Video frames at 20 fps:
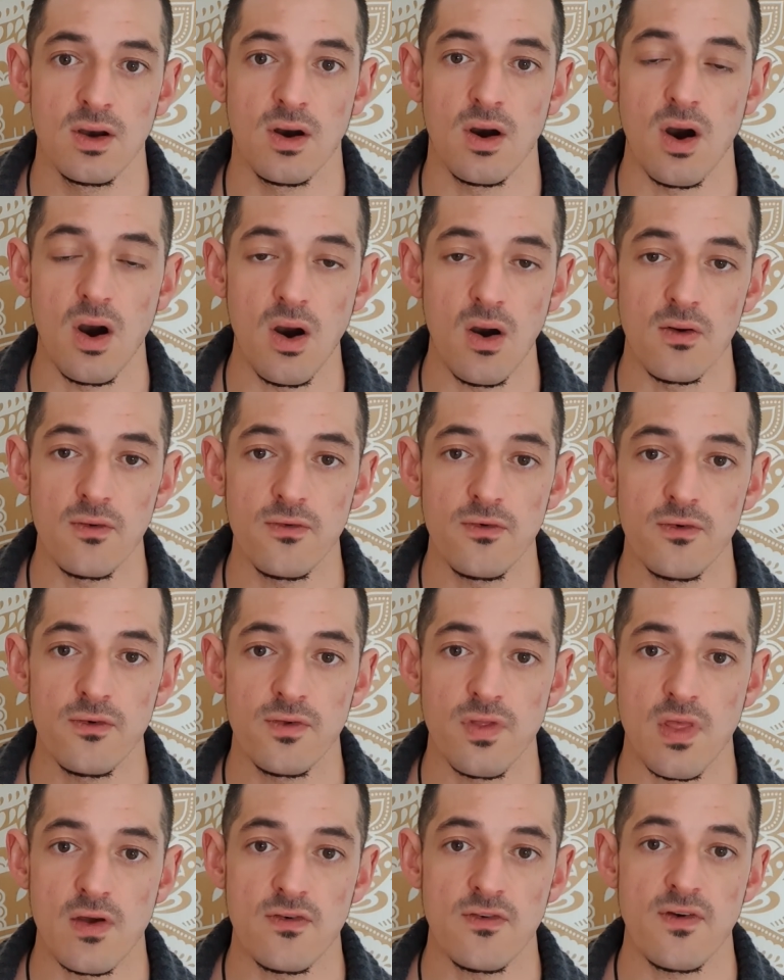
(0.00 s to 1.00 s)
of
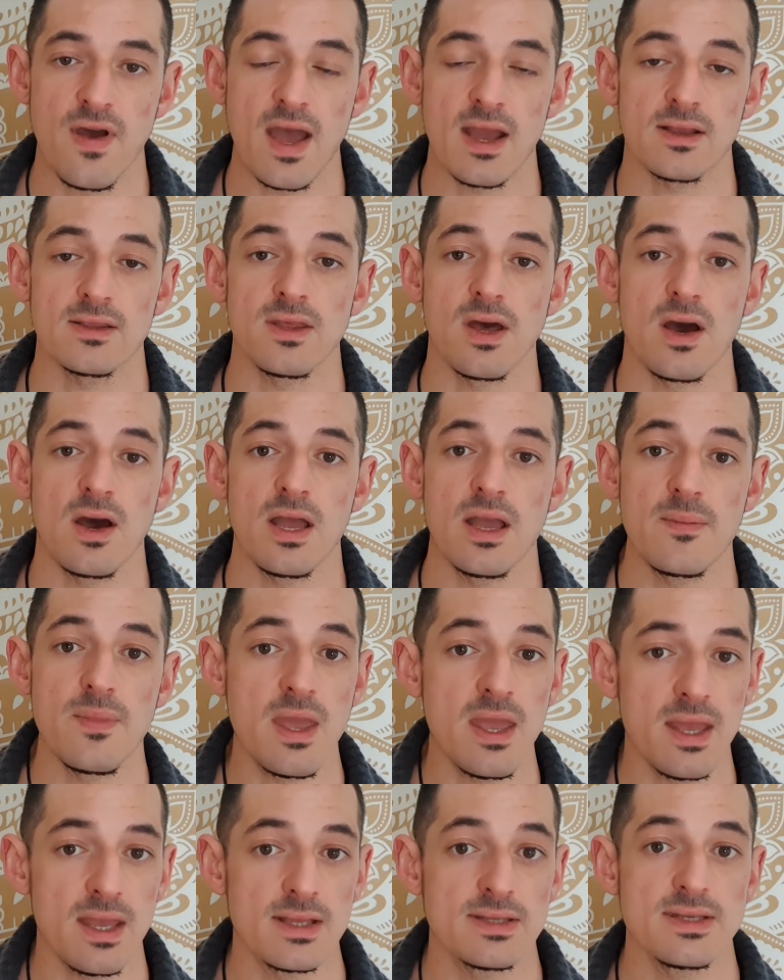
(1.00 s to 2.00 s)
the fact that I am
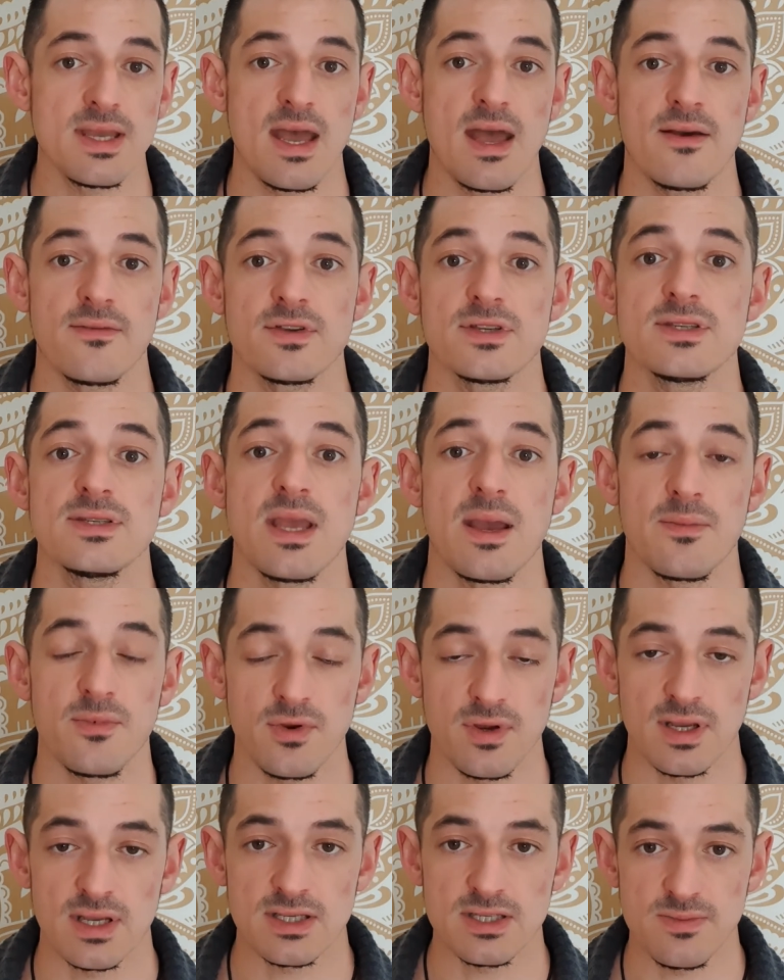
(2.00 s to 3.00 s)
here to have a
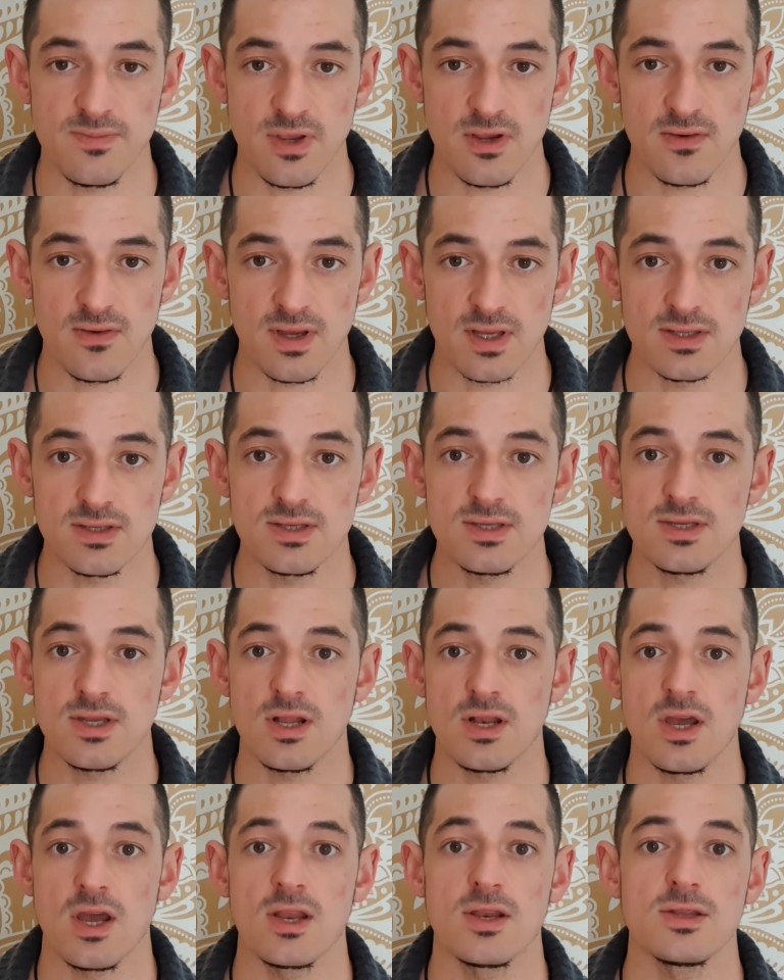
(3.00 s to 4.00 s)
separate experience, to
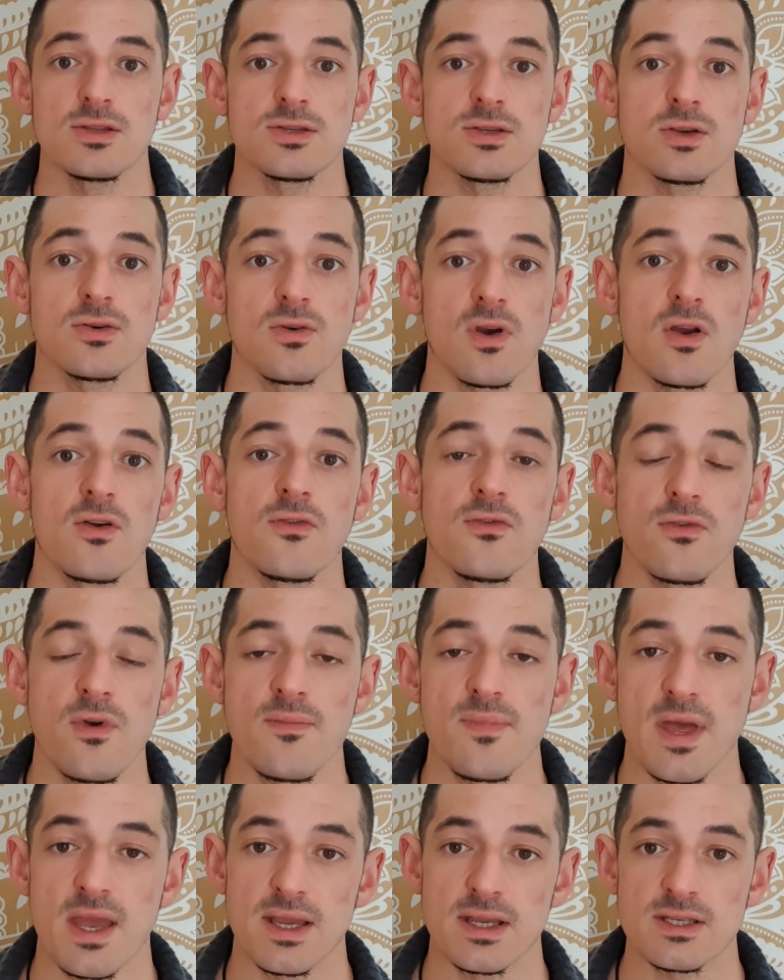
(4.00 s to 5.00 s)
learn and to grow
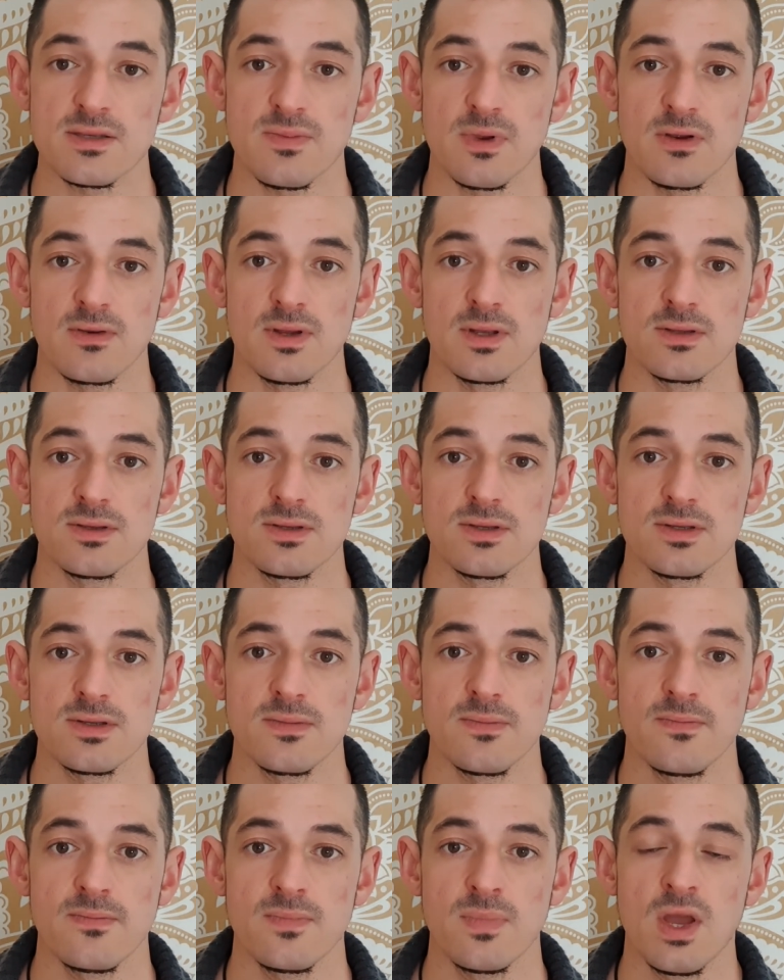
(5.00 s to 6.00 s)
from that experience,
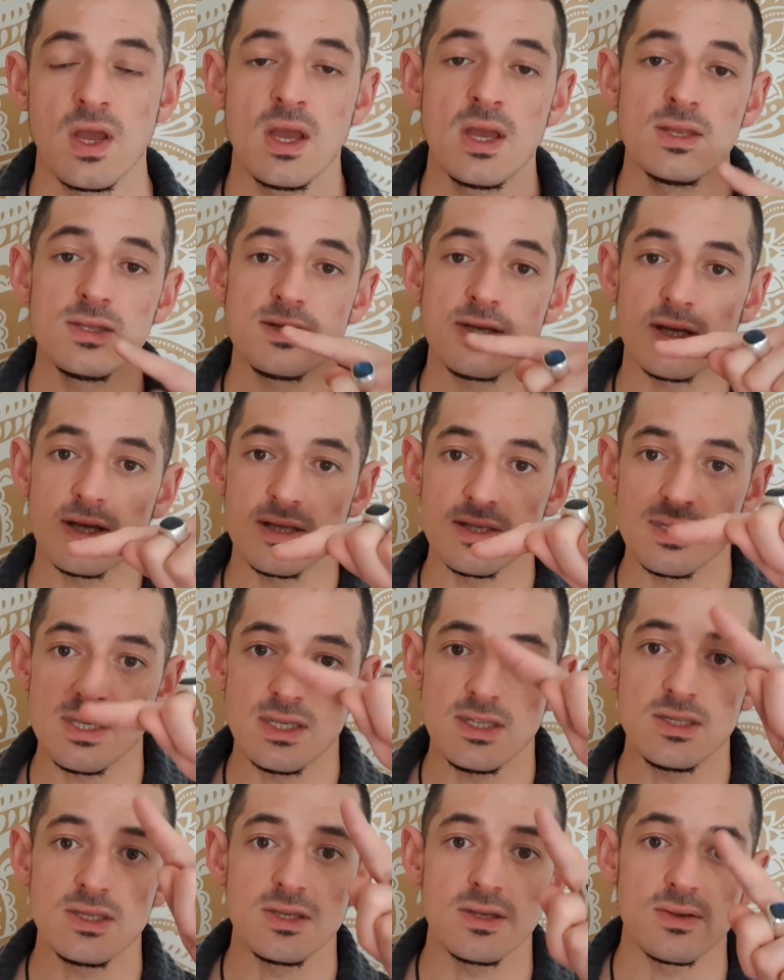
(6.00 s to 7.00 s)
to
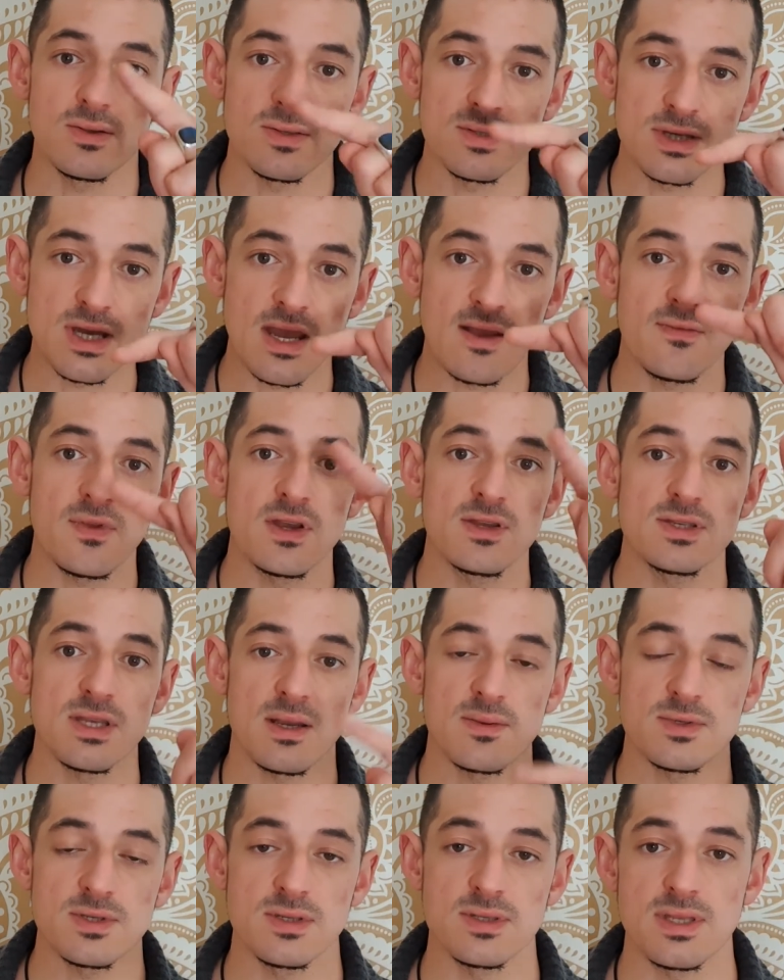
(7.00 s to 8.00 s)
continue to have those
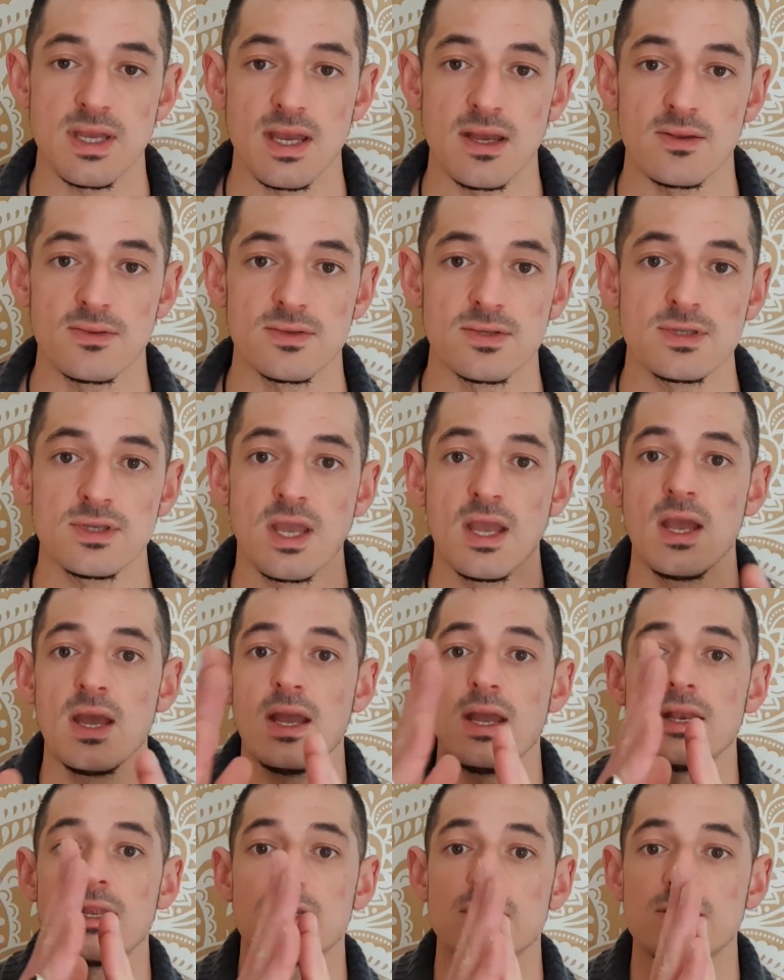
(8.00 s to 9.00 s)
ups and downs
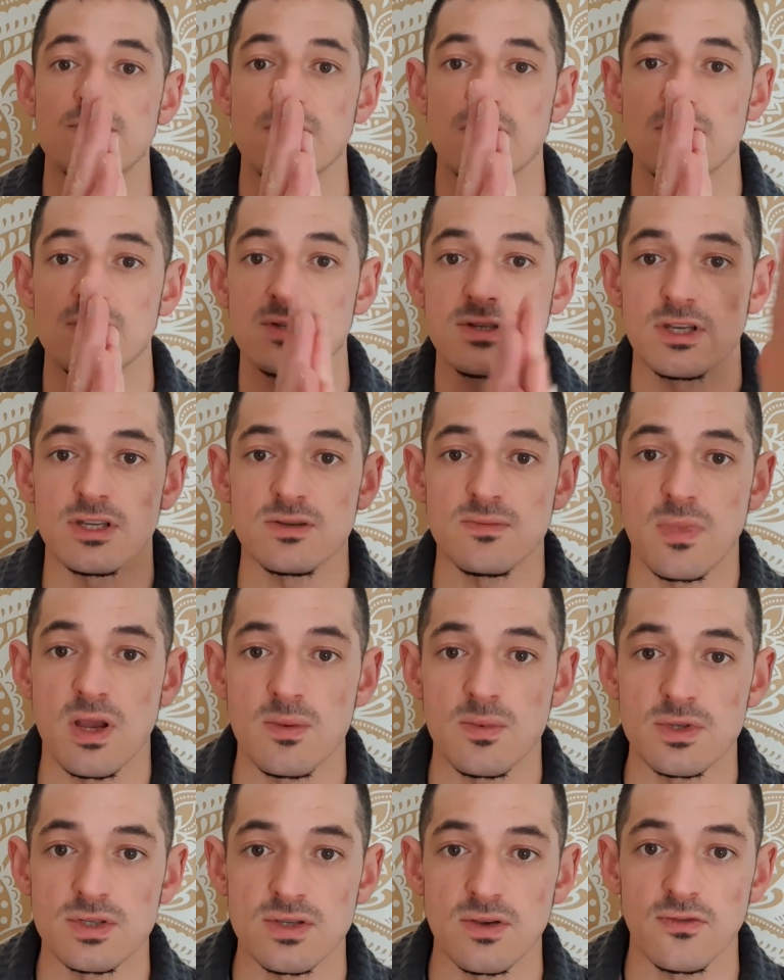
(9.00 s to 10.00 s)
and experience those
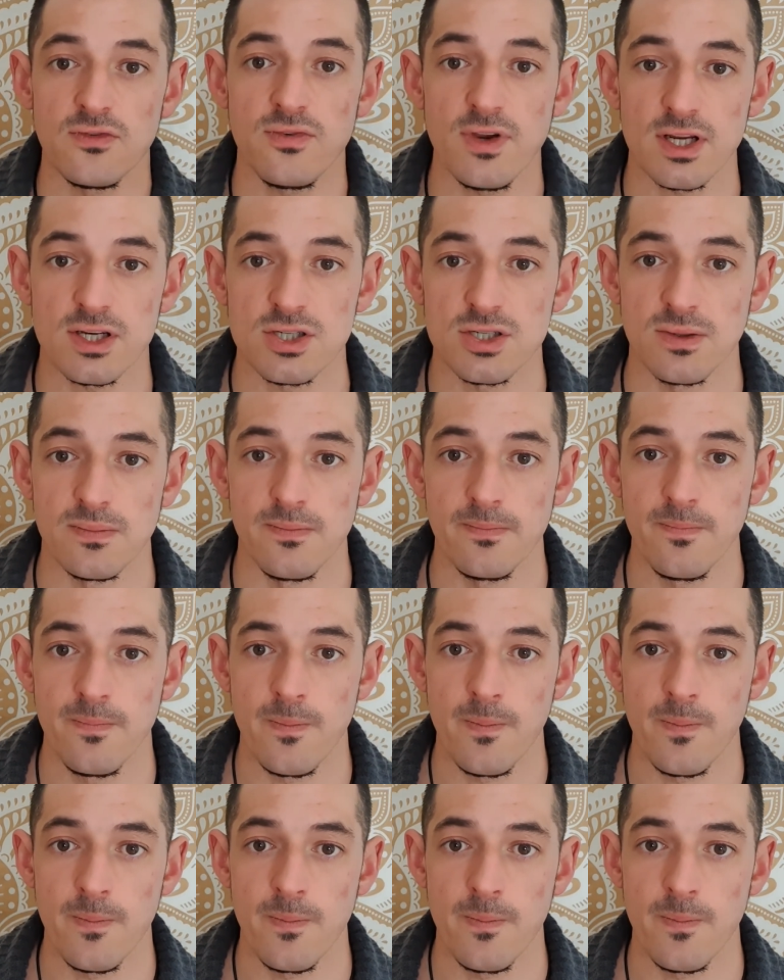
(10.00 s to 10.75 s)
moments of friction,